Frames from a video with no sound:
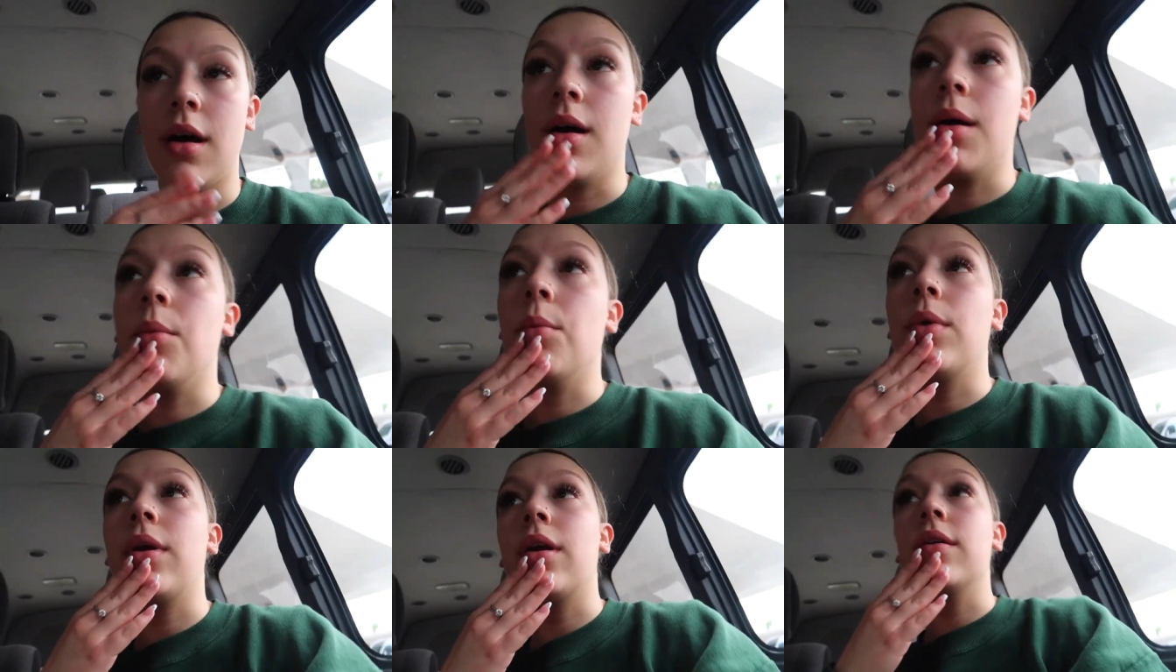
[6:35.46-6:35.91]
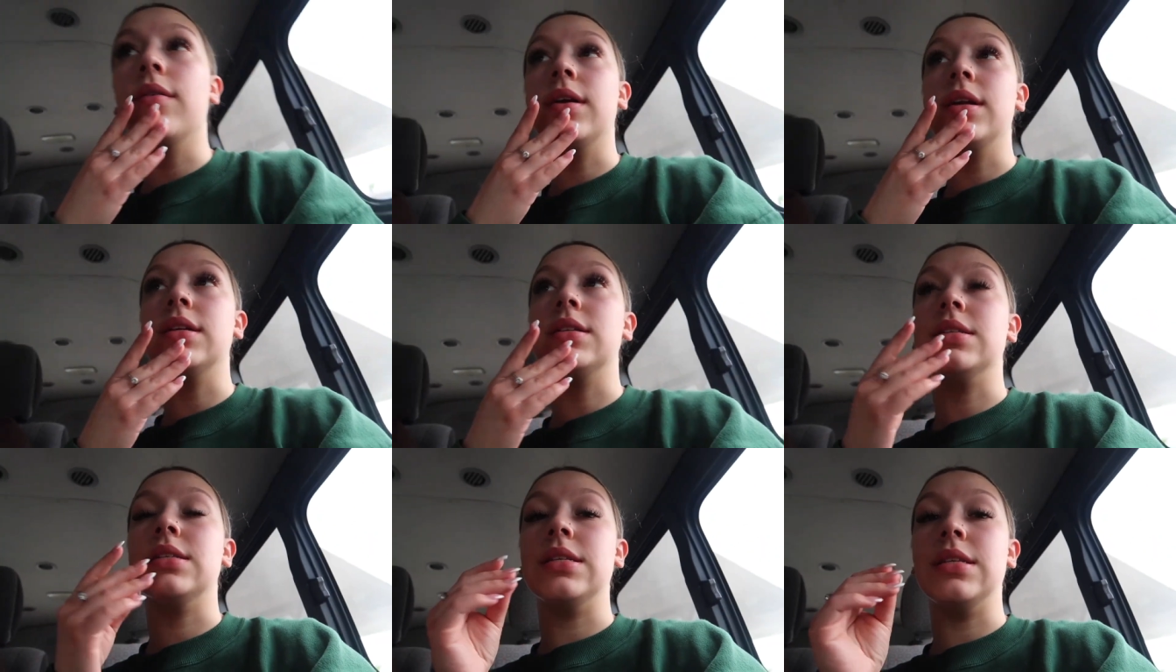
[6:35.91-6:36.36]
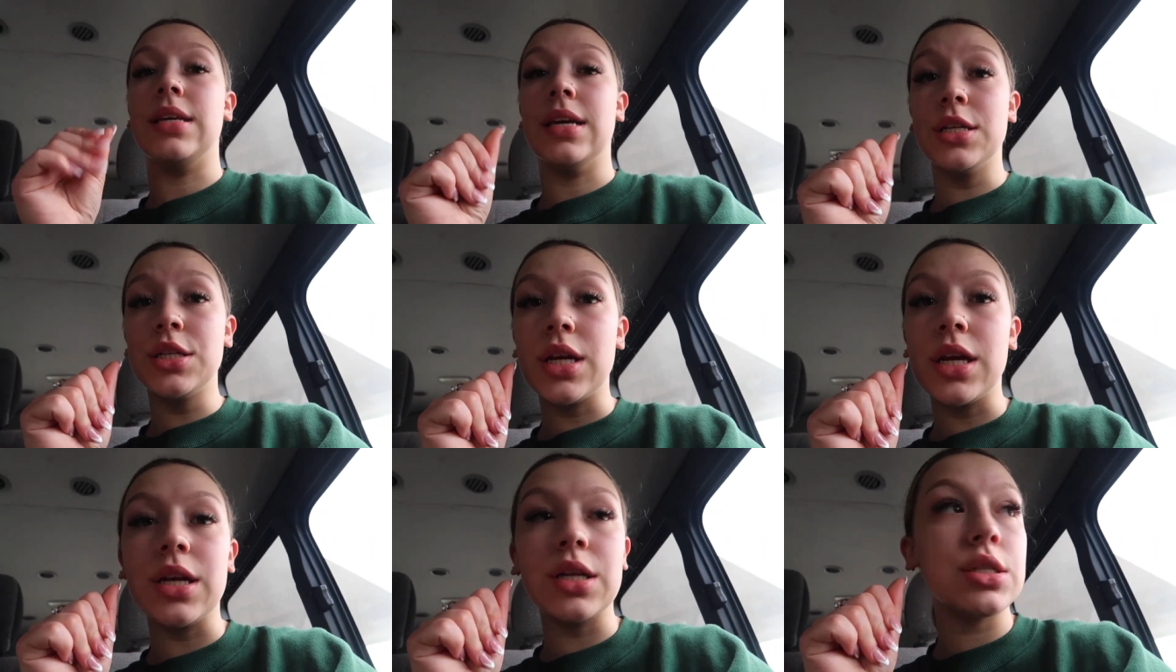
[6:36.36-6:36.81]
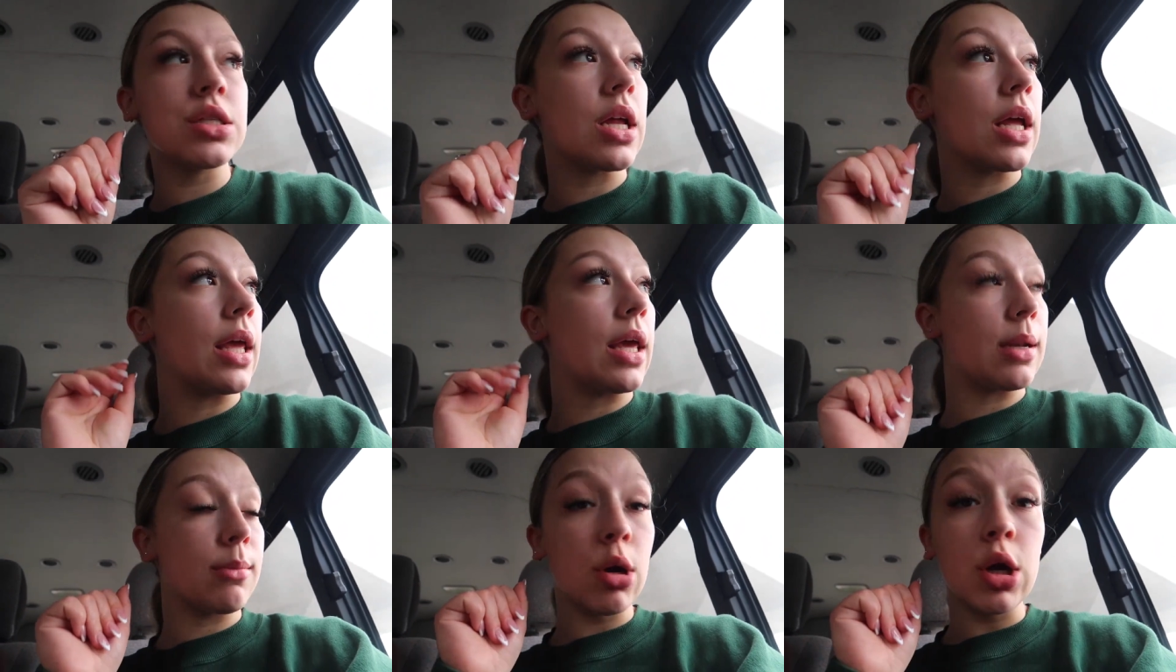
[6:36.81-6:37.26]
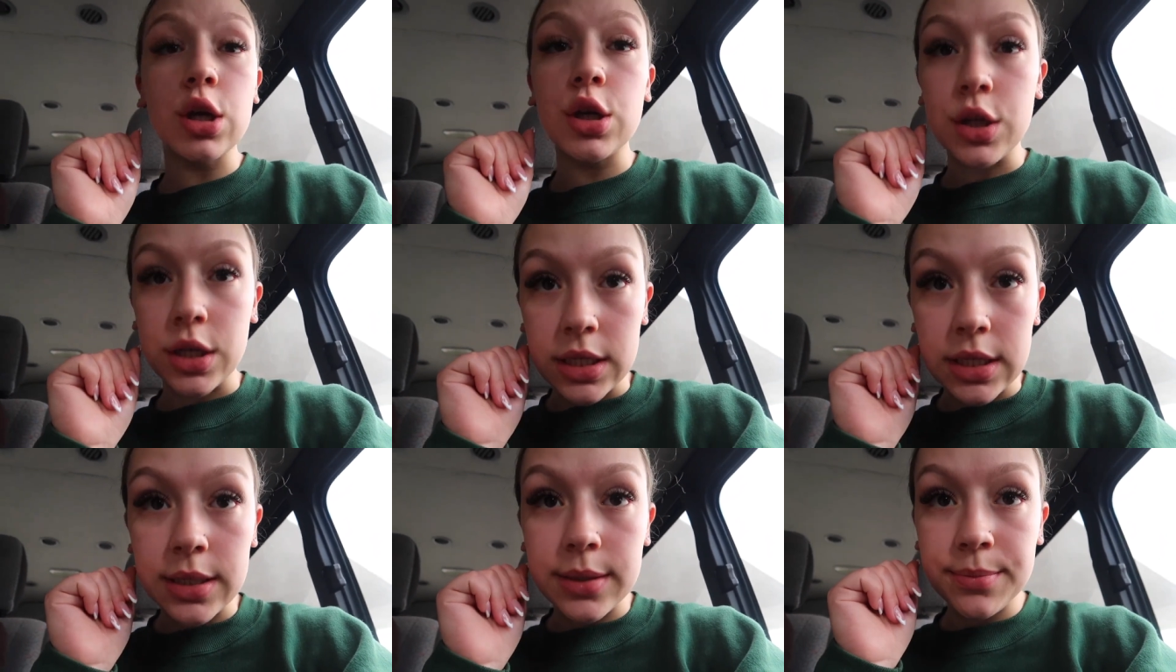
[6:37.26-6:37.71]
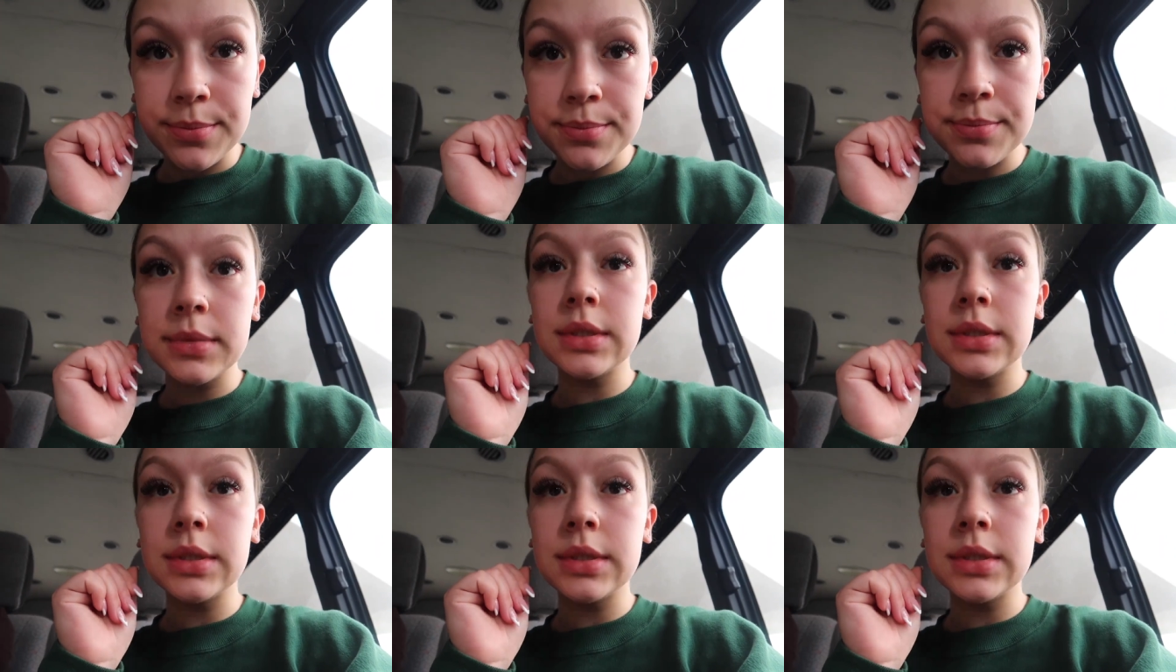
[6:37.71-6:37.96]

Um, we are ready to get changed and get a margarita.